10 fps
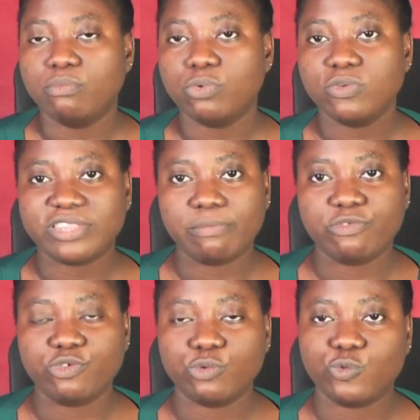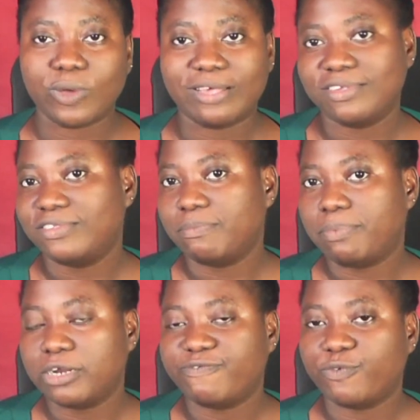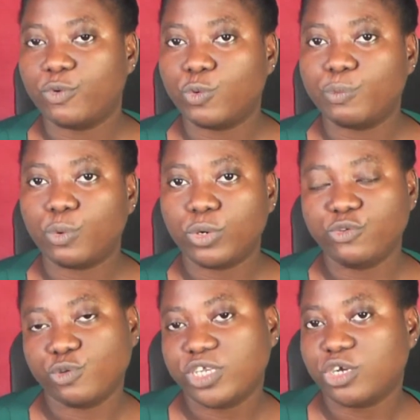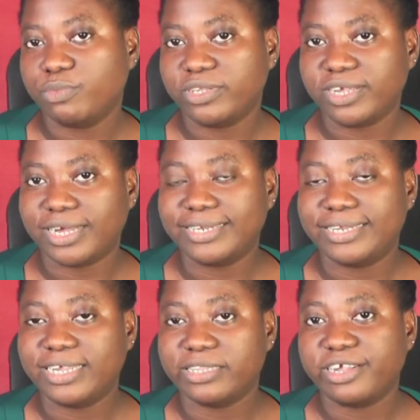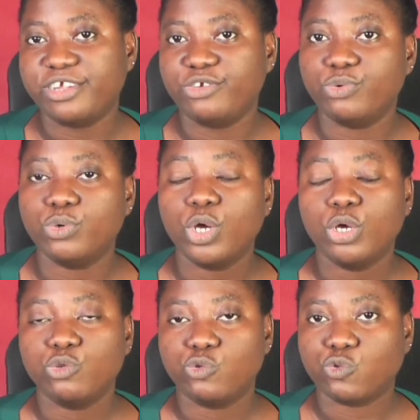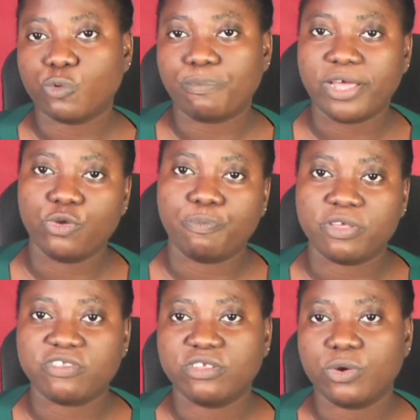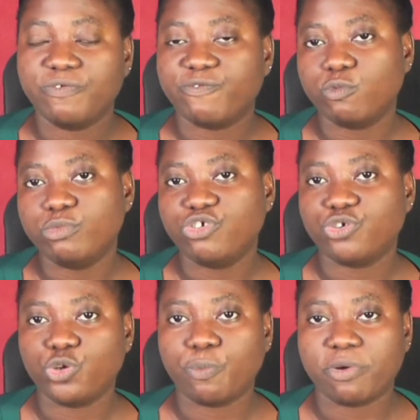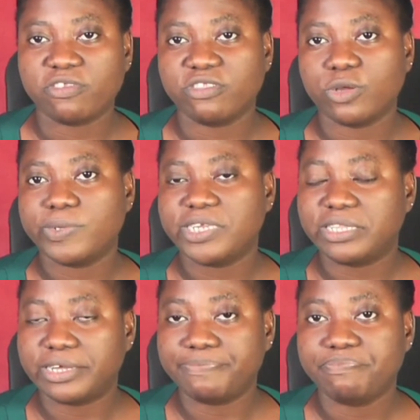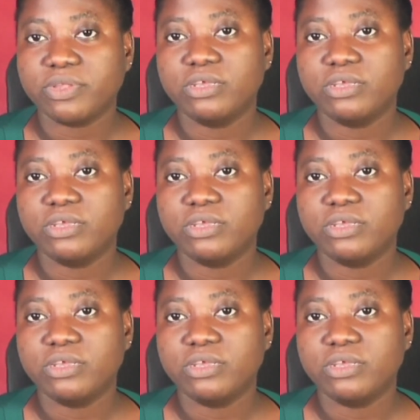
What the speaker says: Most times you want to access a platform or your social media and then they are telling you to supply your personal information, your personal data,